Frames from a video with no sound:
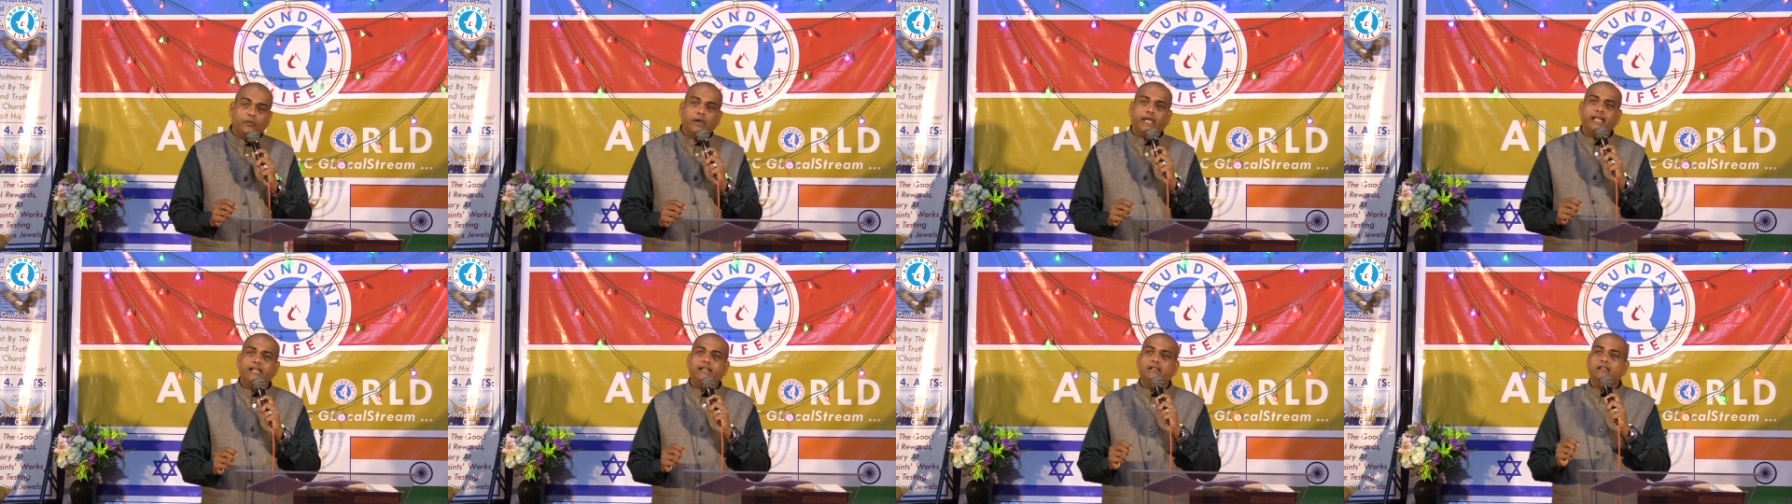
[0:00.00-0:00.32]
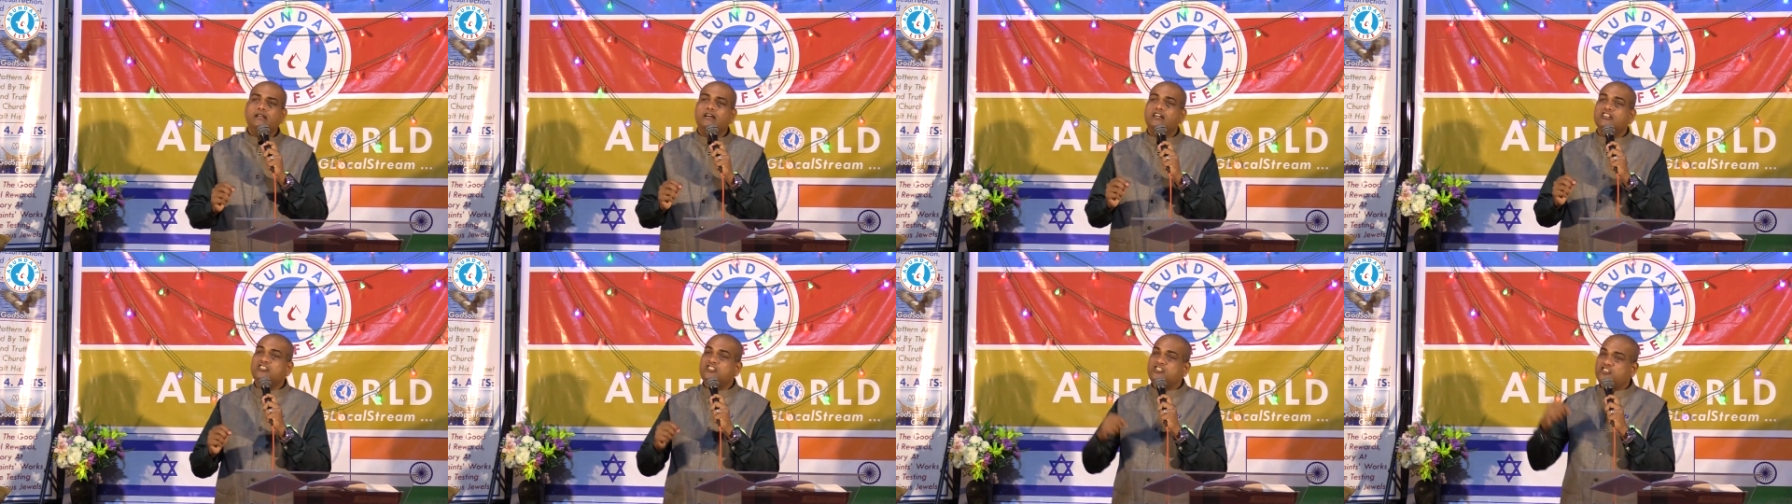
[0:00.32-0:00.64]

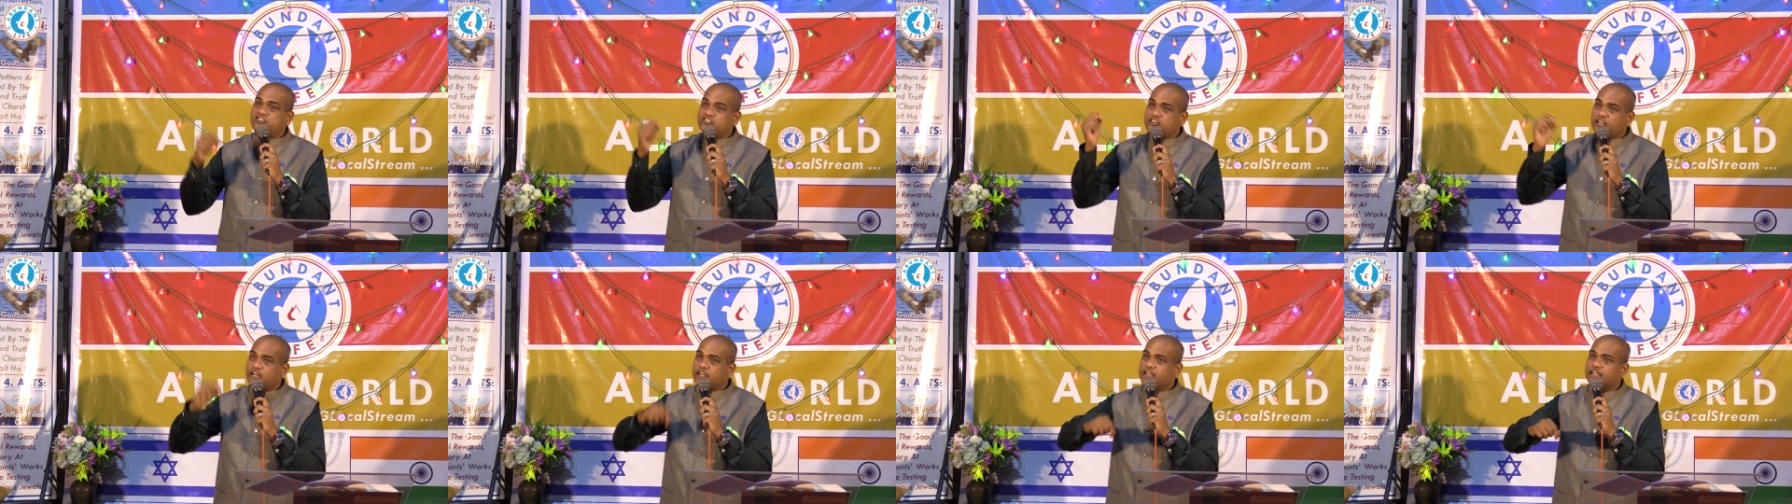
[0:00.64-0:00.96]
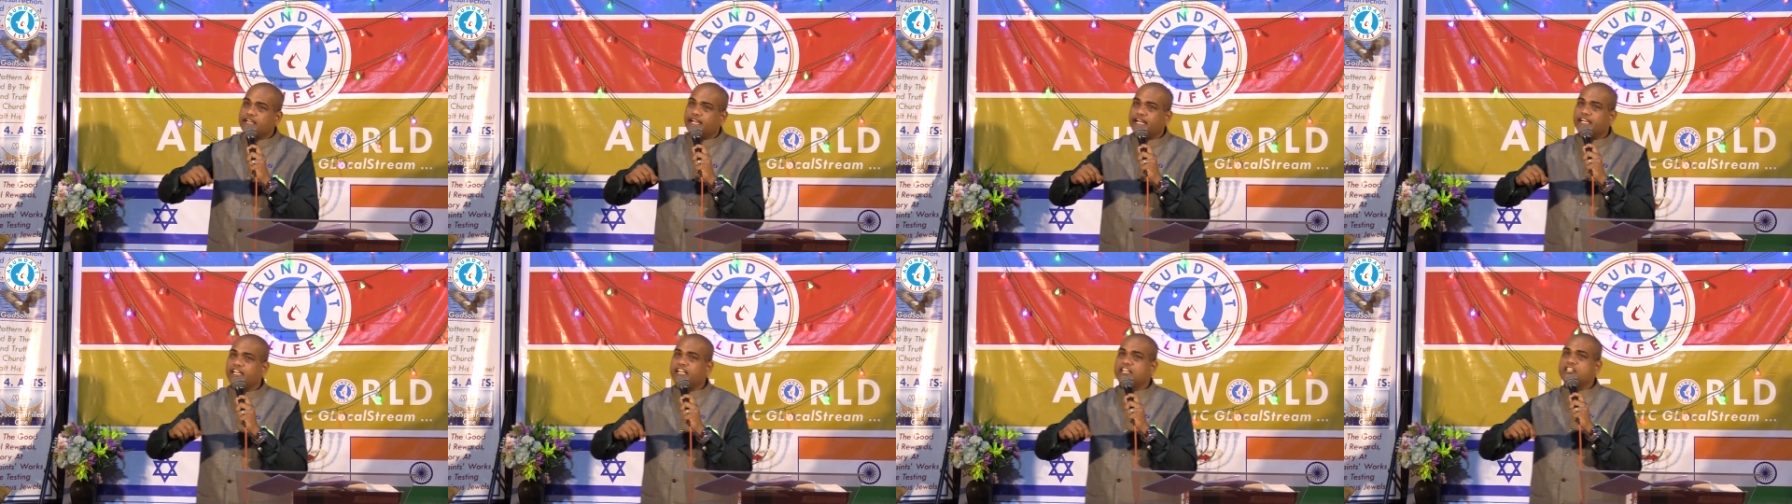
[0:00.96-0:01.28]
when
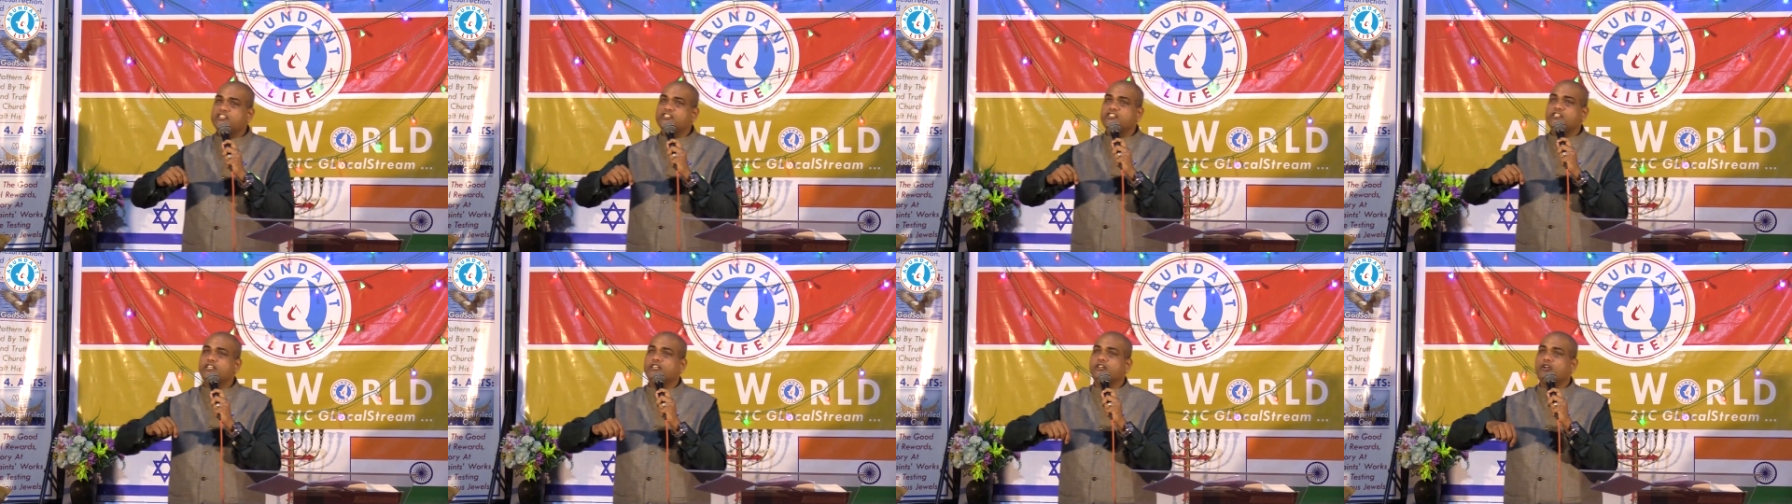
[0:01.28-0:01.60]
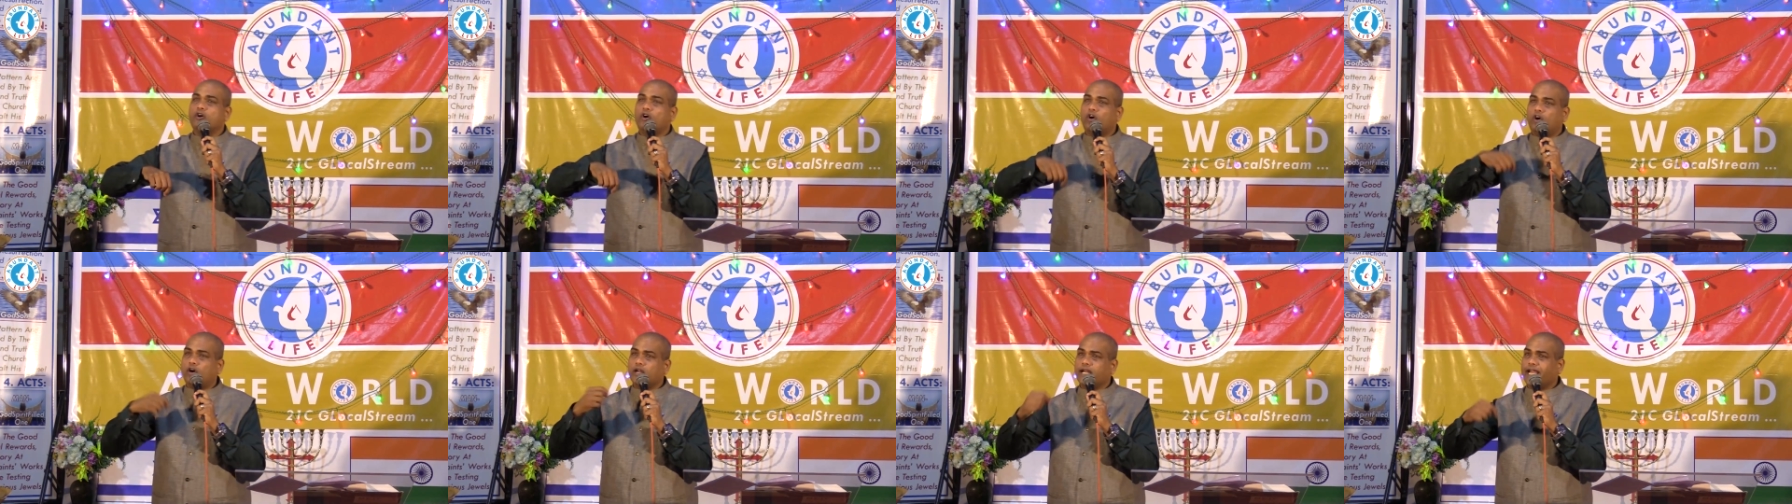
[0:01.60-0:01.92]
drug
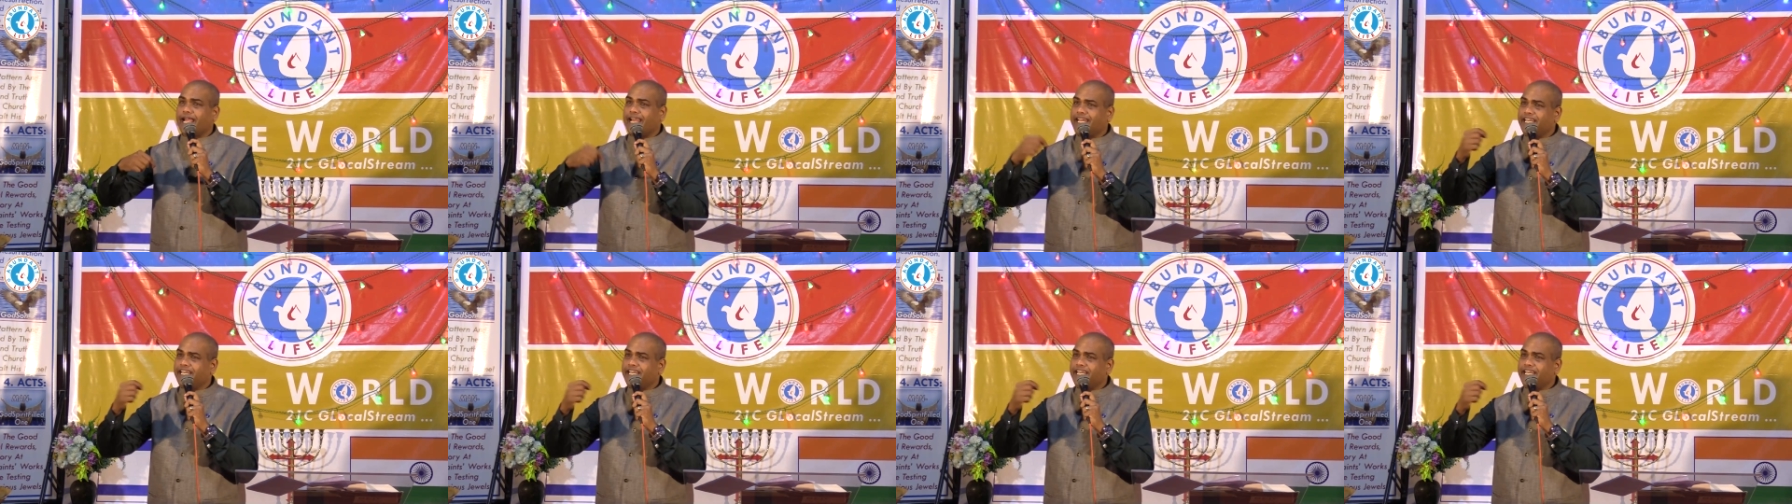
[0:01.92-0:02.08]
addiction or